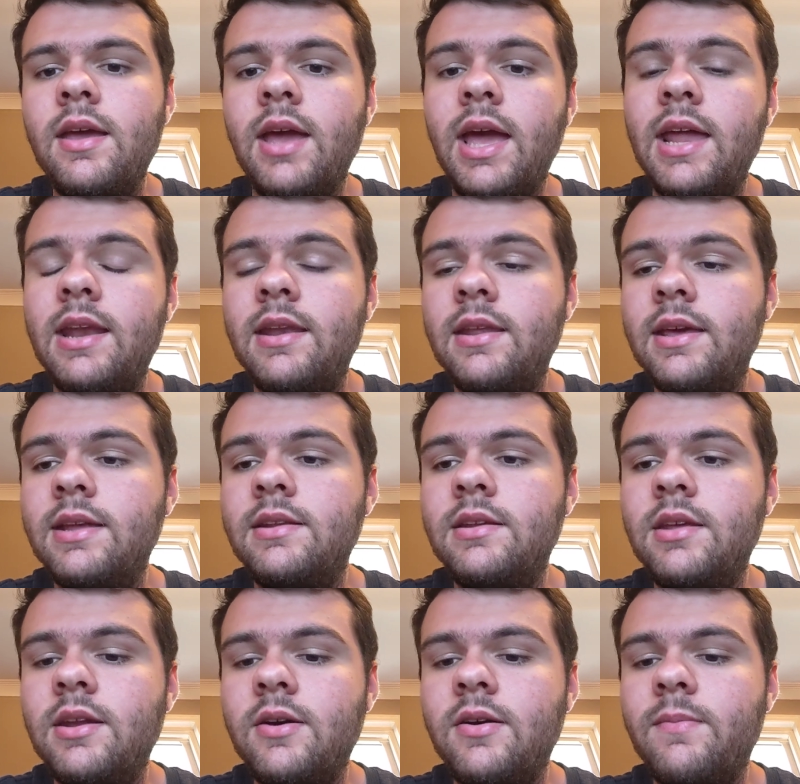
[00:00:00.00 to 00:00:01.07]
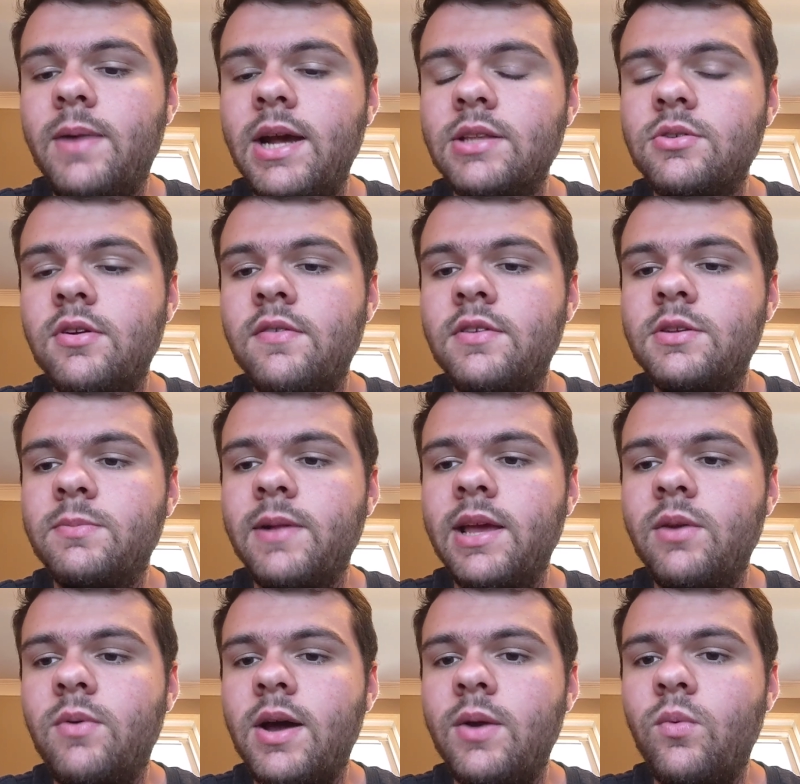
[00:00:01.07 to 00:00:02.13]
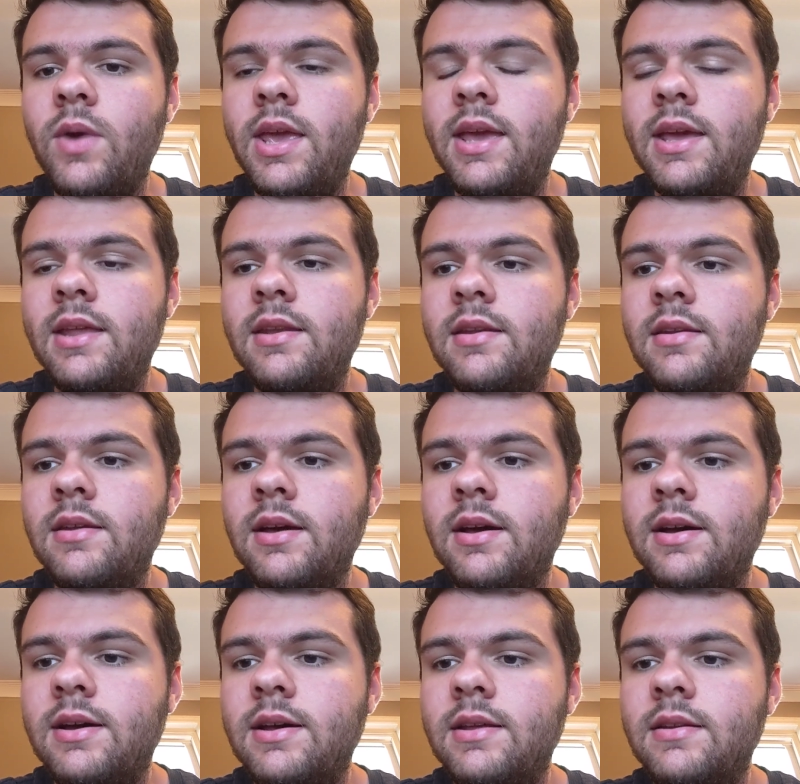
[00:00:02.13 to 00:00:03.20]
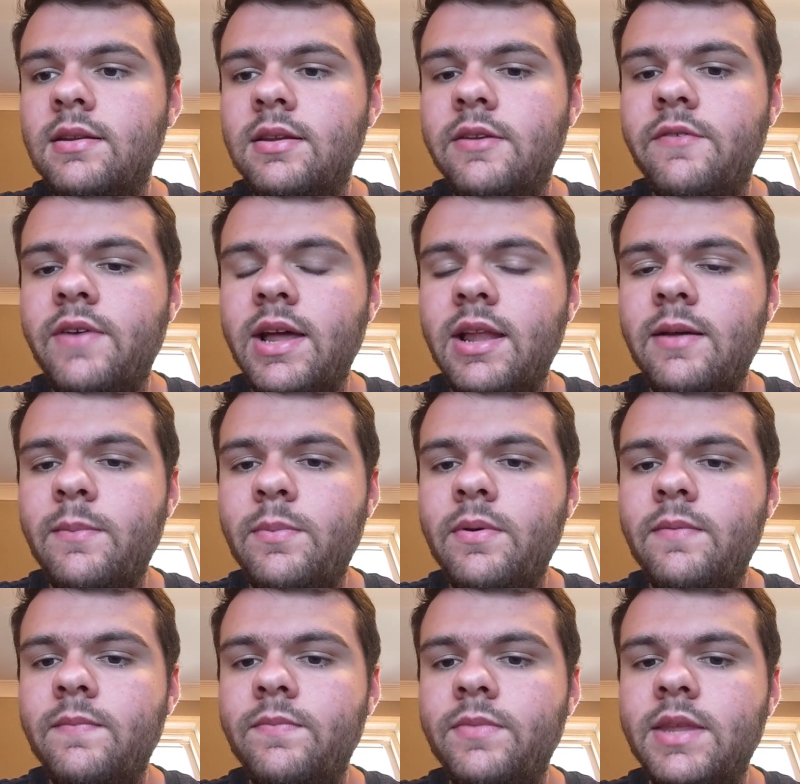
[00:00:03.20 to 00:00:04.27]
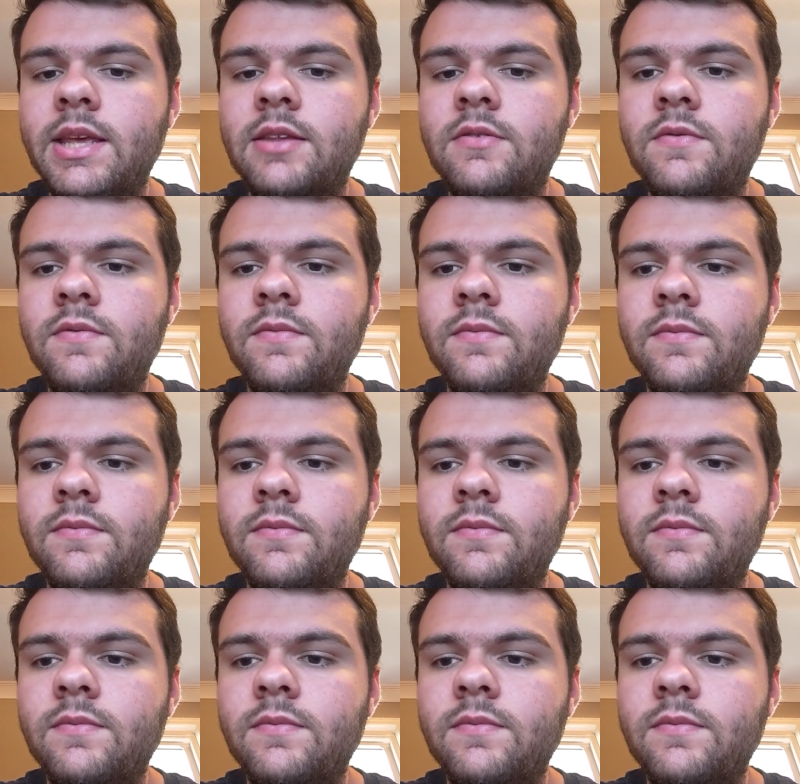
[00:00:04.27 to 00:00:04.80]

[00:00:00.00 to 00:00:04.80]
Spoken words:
And it, you know, it might sort of explain why we can develop these